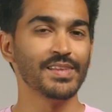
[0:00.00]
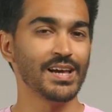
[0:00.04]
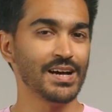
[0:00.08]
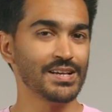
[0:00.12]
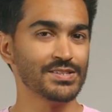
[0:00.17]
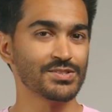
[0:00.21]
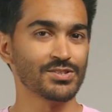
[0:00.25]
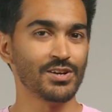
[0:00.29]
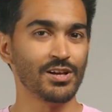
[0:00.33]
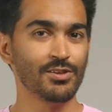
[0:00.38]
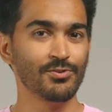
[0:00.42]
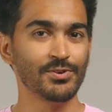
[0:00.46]

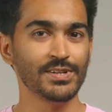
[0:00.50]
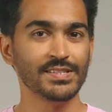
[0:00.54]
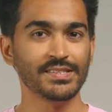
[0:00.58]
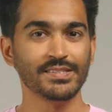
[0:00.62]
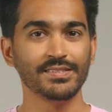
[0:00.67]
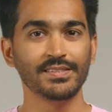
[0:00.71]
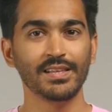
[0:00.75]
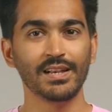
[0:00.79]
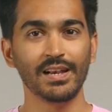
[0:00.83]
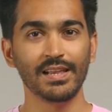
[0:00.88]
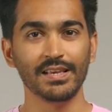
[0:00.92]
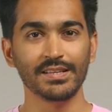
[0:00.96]
As always,
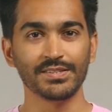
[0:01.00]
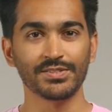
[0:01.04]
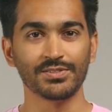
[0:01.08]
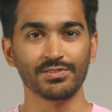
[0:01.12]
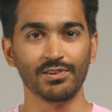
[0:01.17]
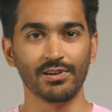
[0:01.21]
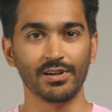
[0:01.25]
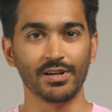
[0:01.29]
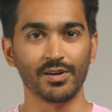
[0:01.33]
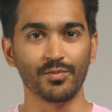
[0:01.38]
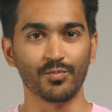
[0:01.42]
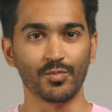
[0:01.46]
the links
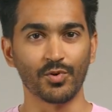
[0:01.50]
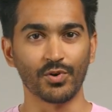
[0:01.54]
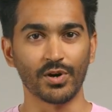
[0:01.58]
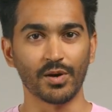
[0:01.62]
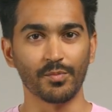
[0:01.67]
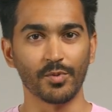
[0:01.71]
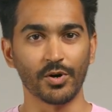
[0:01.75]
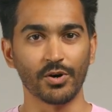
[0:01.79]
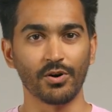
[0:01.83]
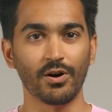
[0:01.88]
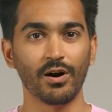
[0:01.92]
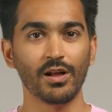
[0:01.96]
to learn more
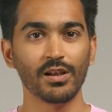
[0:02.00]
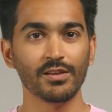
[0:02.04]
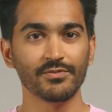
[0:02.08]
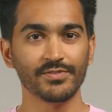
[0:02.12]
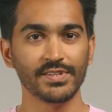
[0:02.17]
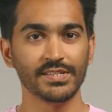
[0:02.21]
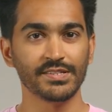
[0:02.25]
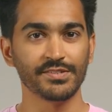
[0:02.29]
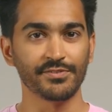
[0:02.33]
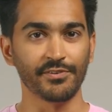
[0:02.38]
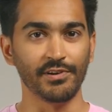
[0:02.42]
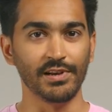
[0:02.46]
about all of
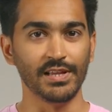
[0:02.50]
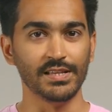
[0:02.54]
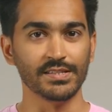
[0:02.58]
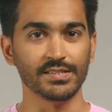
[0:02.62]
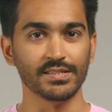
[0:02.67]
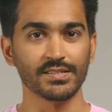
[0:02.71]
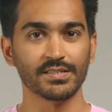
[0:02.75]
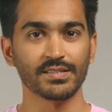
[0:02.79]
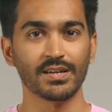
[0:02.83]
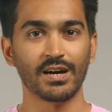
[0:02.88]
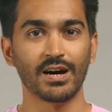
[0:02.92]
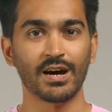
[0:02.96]
these
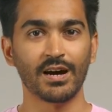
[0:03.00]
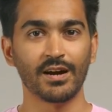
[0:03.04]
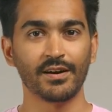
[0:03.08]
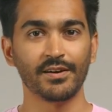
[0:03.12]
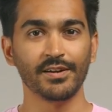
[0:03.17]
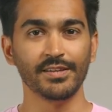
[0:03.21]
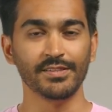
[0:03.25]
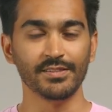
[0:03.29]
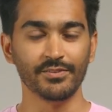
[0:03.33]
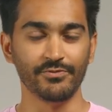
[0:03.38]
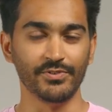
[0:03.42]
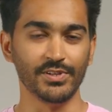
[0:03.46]
releases are
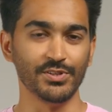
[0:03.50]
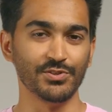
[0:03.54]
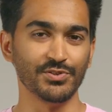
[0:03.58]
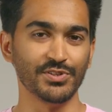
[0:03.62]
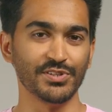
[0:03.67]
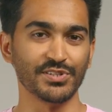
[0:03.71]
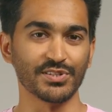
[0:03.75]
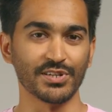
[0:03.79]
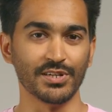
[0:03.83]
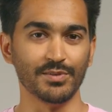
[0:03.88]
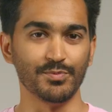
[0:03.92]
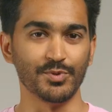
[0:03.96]
in the video
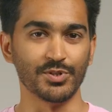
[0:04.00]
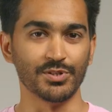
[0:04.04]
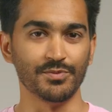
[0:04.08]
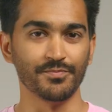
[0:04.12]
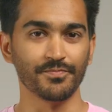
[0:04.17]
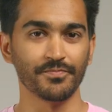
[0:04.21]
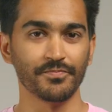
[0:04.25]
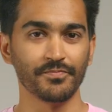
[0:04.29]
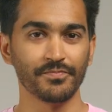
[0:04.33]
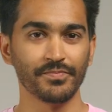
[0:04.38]
description.